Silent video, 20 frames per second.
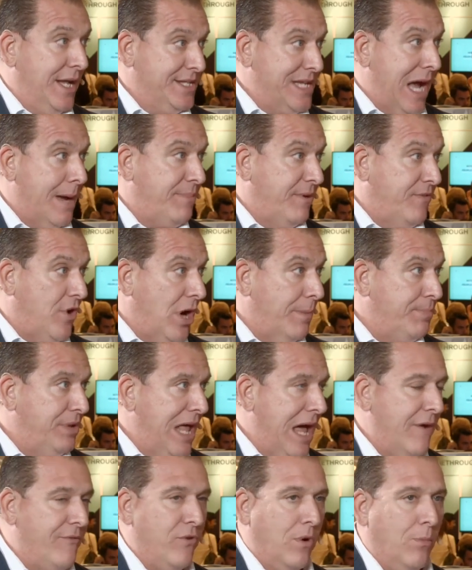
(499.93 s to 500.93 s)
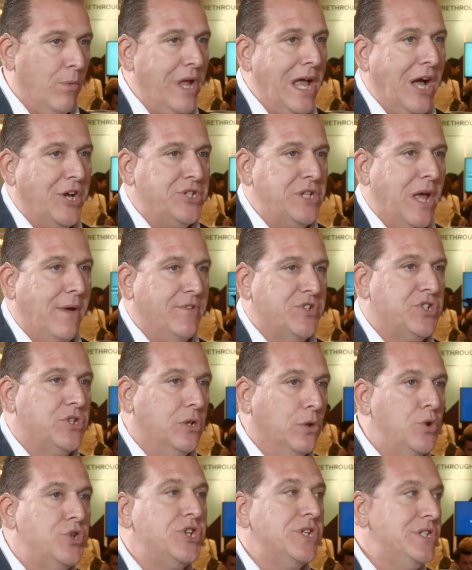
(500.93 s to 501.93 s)
top of our platform. We actually have a
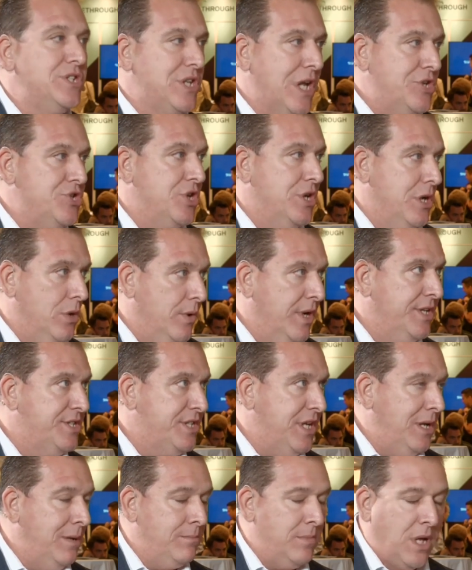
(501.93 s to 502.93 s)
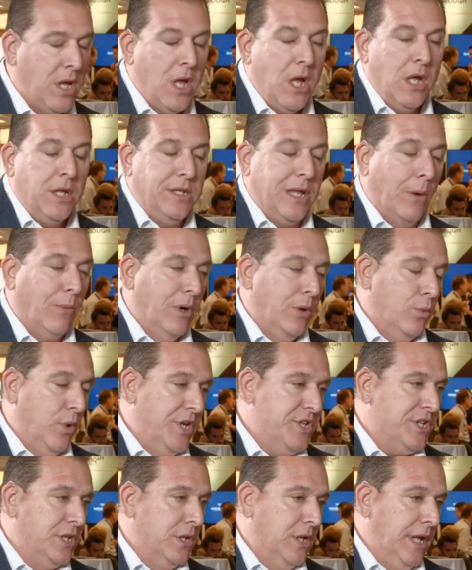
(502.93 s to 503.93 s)
solutions engineering team that we
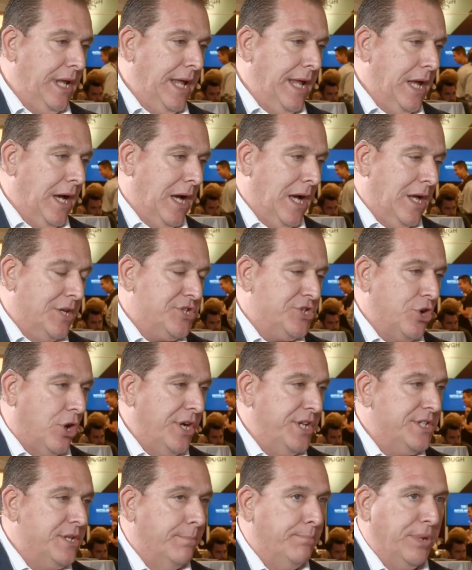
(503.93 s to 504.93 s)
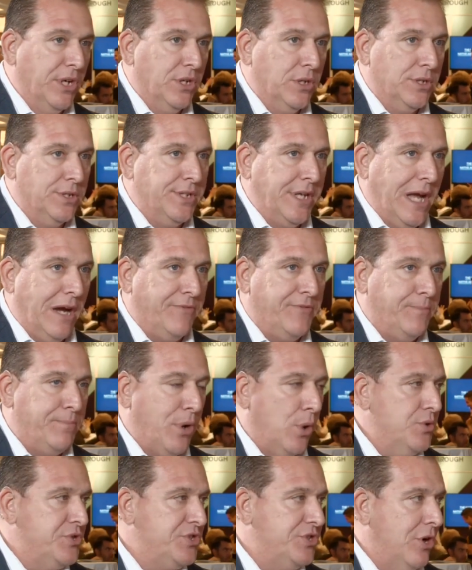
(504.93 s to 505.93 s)
recently started to build
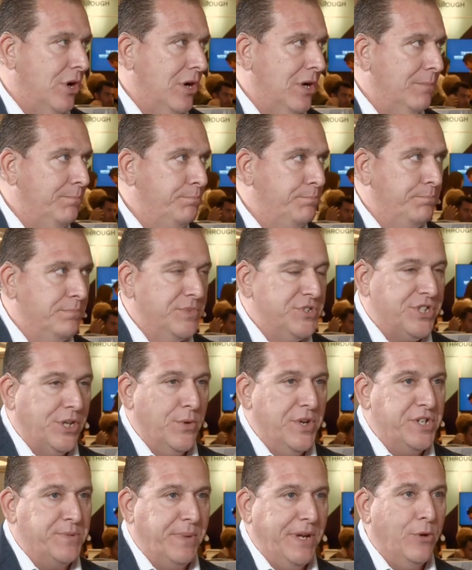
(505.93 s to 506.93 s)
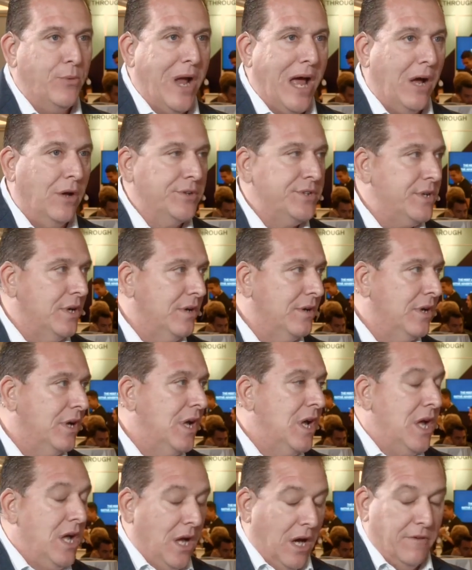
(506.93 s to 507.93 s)
post our Series B round of
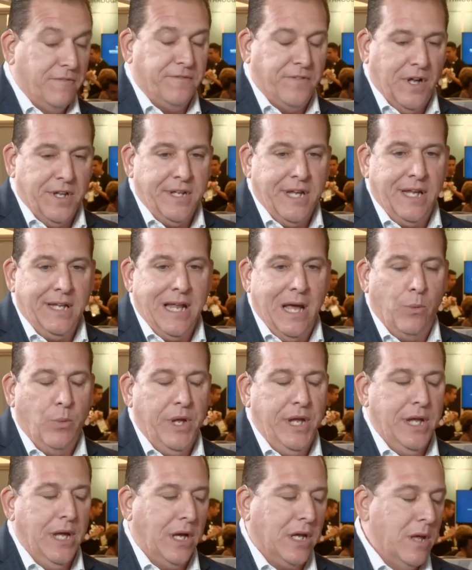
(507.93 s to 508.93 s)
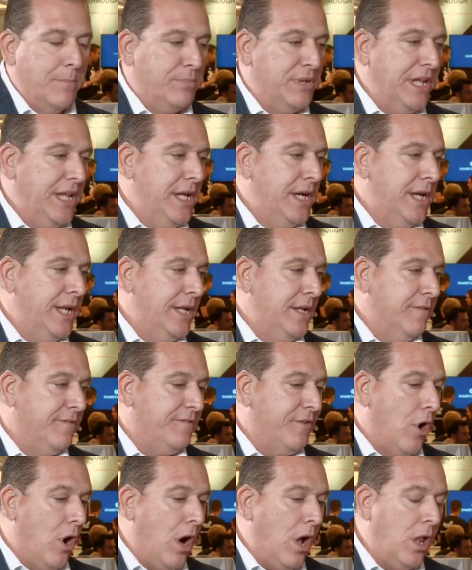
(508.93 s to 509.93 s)
funding that we completed in the
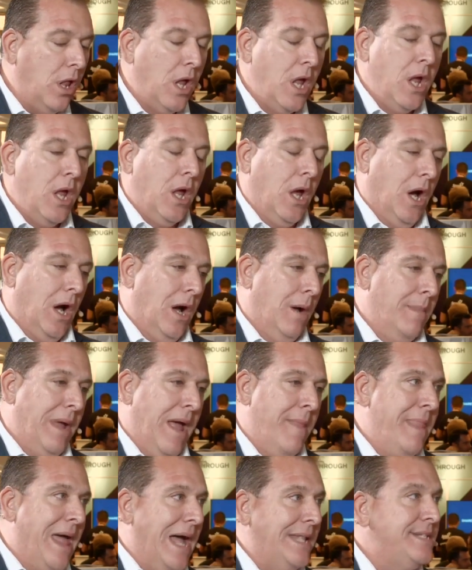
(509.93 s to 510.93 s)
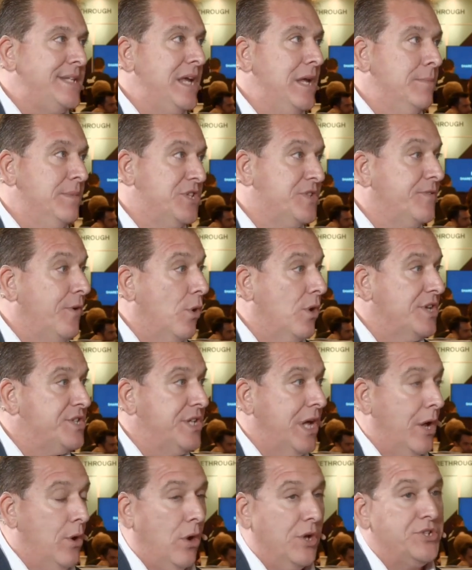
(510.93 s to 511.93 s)
fall. And that team is
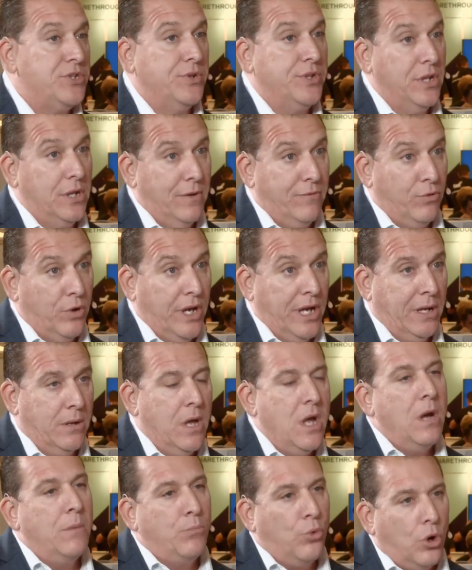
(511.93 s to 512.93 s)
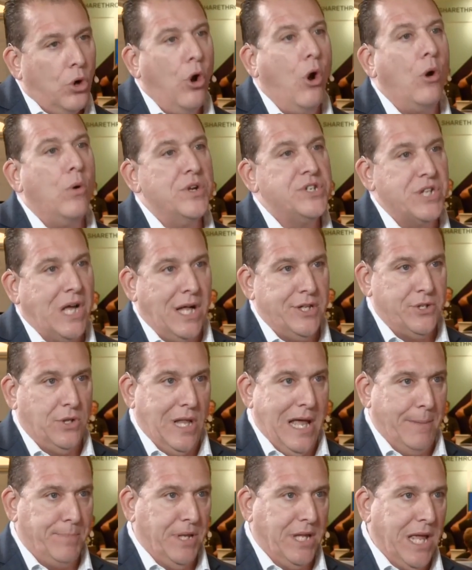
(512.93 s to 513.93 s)
focused on also delivering more
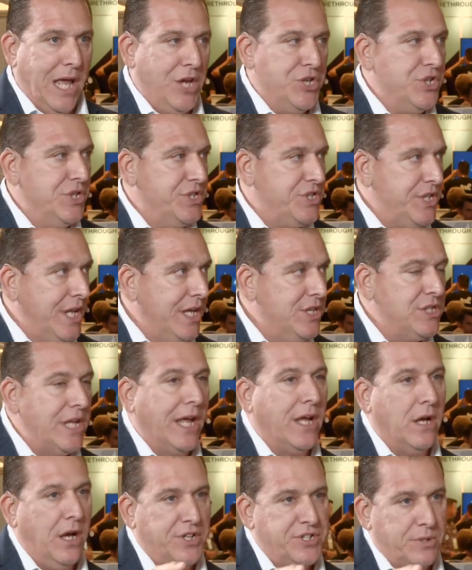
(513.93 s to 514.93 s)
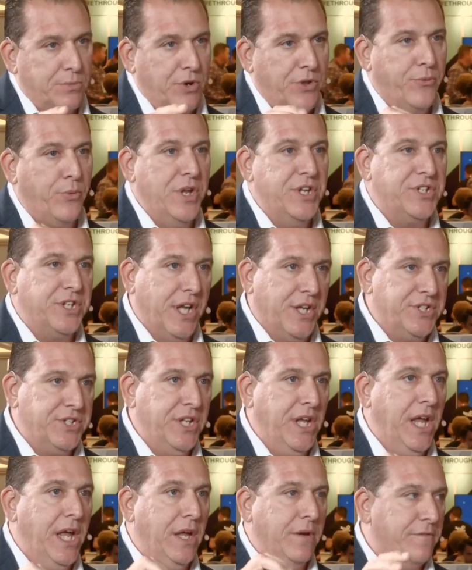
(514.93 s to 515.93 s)
horizontal applications, things like Customer
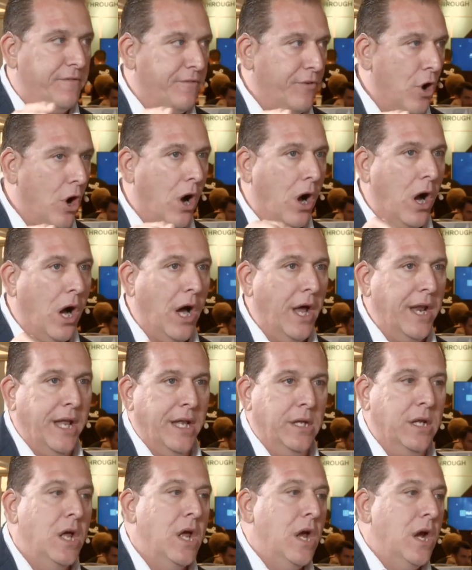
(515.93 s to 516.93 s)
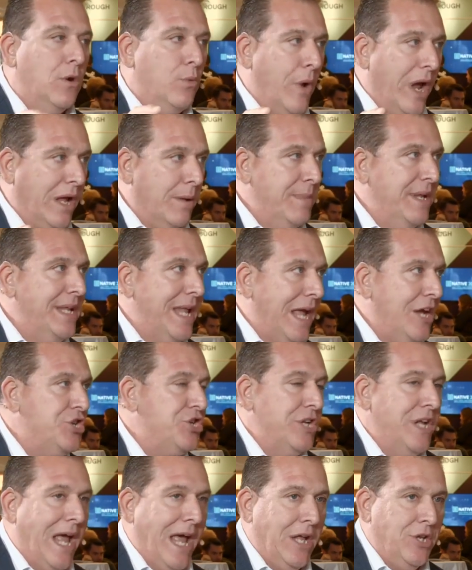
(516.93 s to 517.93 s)
360 and fraud and
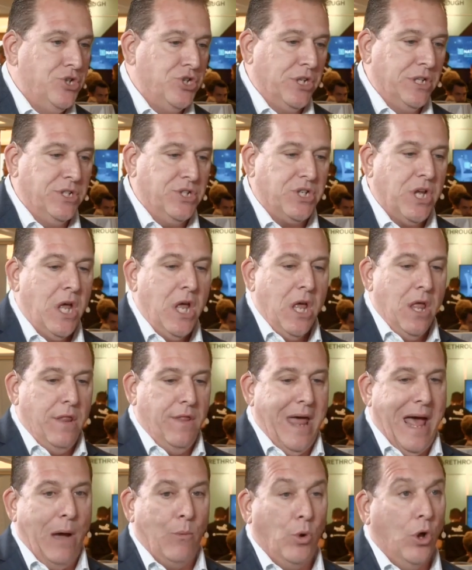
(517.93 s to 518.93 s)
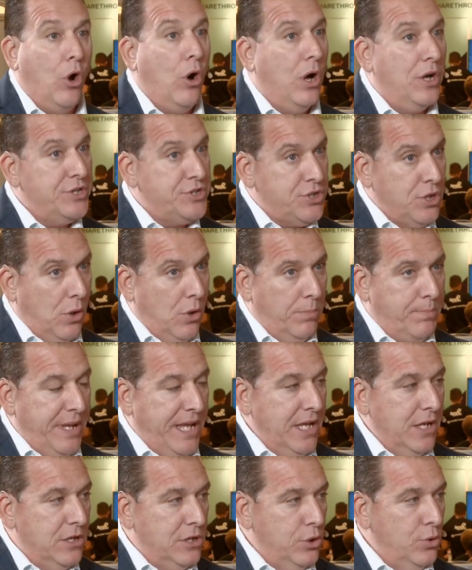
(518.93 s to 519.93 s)
recommendation engines that will also
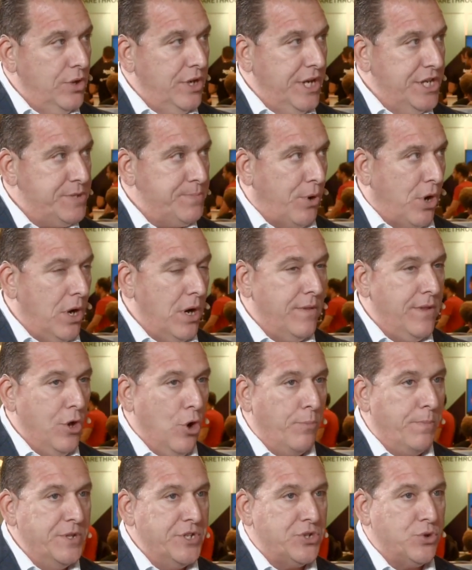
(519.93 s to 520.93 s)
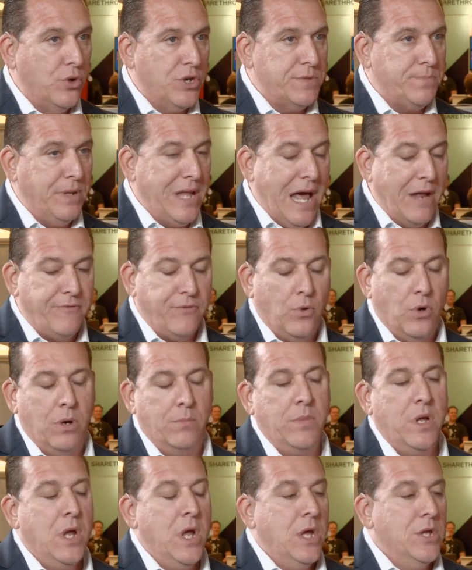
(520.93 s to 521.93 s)
be included as part of the open source
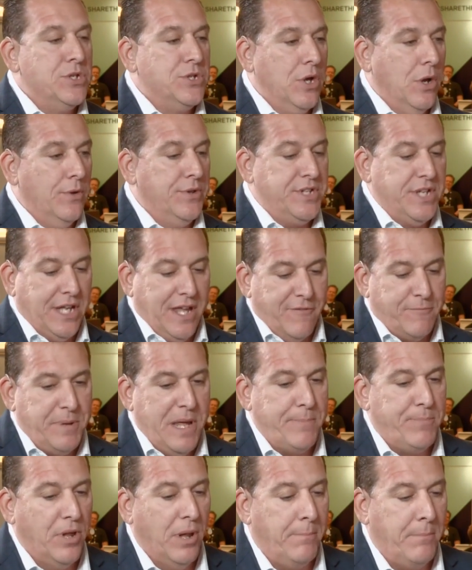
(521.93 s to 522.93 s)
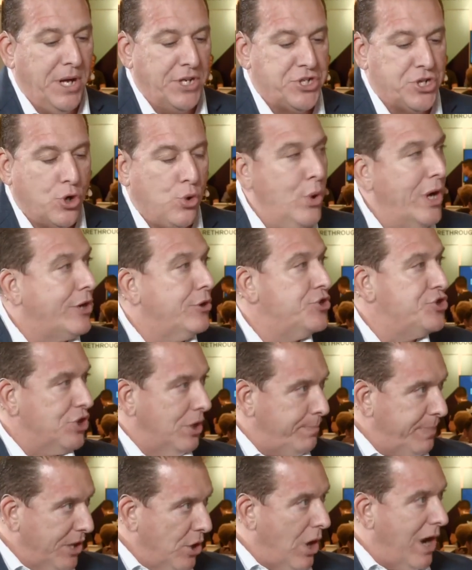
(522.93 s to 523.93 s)
platform, so to give people a much quicker
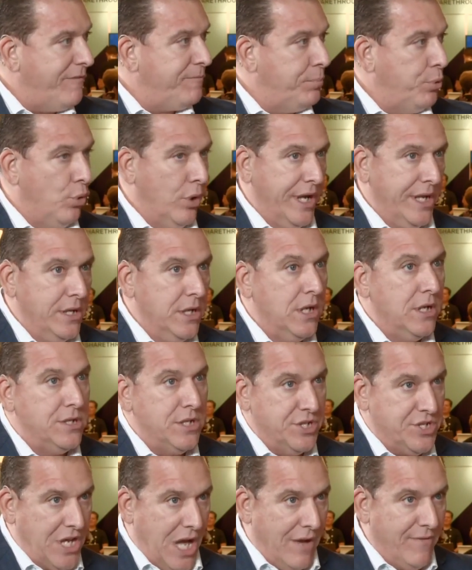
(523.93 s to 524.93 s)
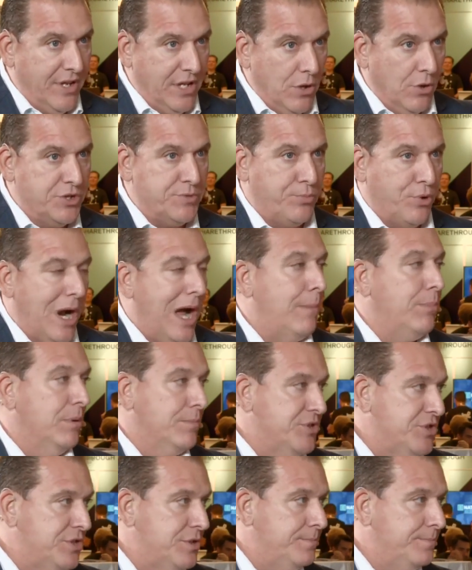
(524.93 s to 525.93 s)
jumping off point to solving those
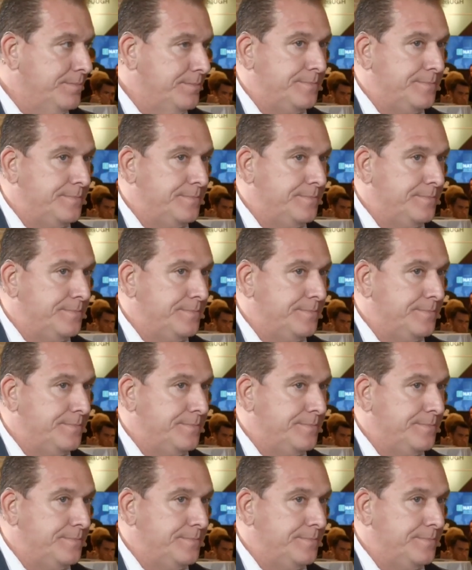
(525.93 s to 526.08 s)
problems.